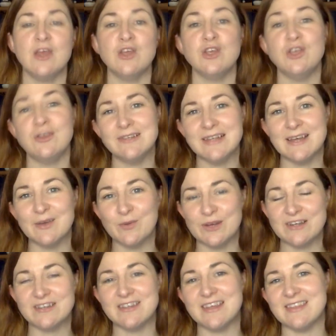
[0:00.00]
Use
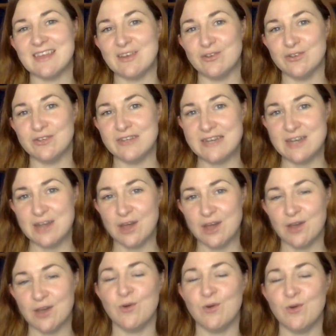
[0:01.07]
language that they already
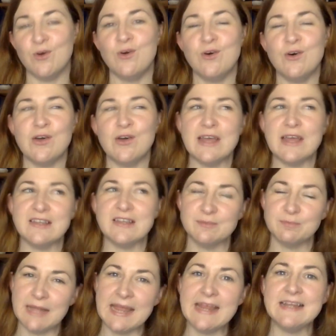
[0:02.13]
know or
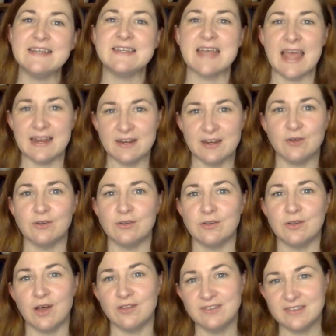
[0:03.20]
explain technical
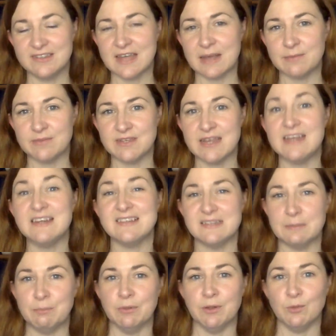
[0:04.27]
concepts in a
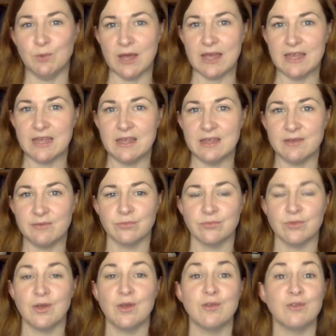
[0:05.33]
simpler way.
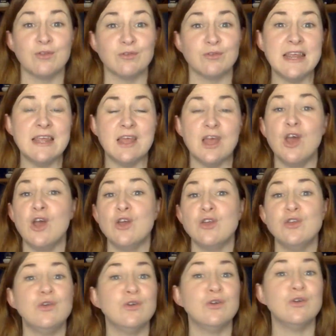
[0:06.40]
3,
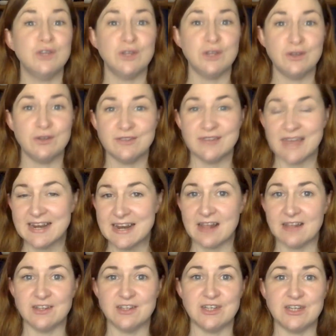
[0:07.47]
you could use
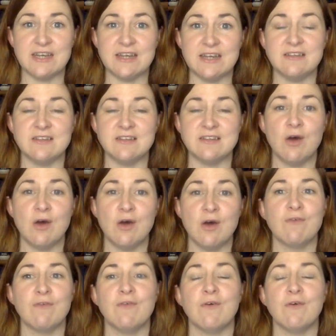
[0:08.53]
analogies
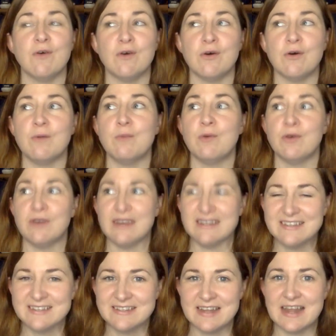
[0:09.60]
for more
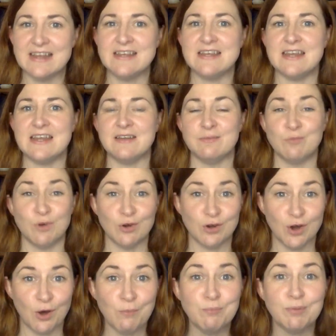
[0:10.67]
extended and more
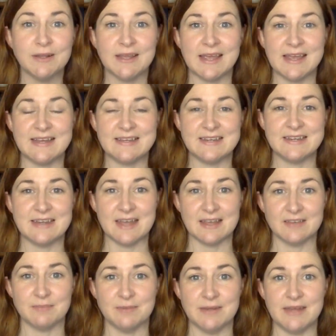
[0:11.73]
complicated
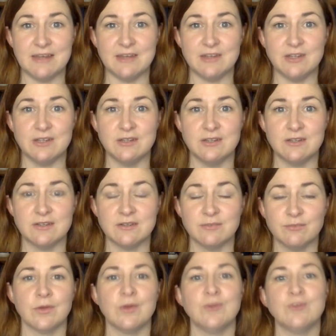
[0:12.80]
explanations
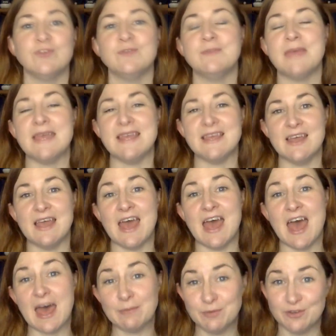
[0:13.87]
to make
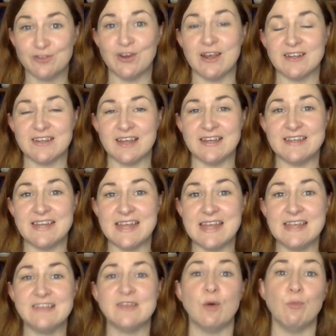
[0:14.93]
abstract
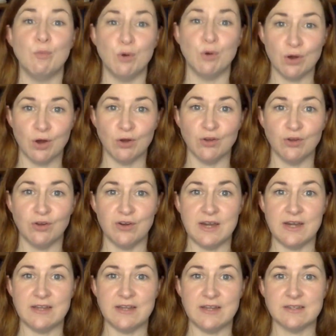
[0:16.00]
ideas more
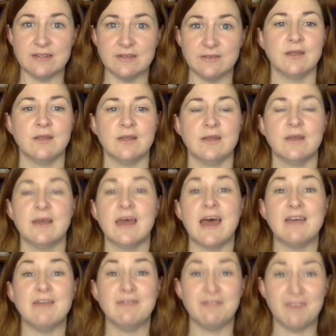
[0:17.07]
concrete.
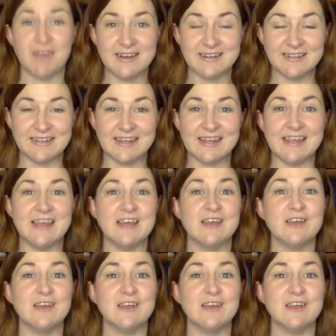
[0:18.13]
And finally,